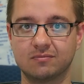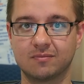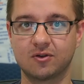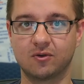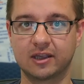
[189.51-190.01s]

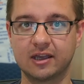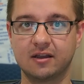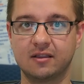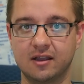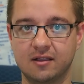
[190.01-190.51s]
So again,
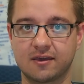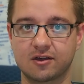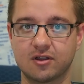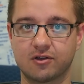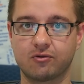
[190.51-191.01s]
in
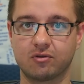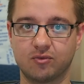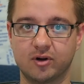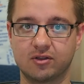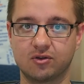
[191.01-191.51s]
section
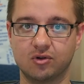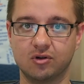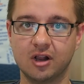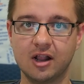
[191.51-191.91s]
122,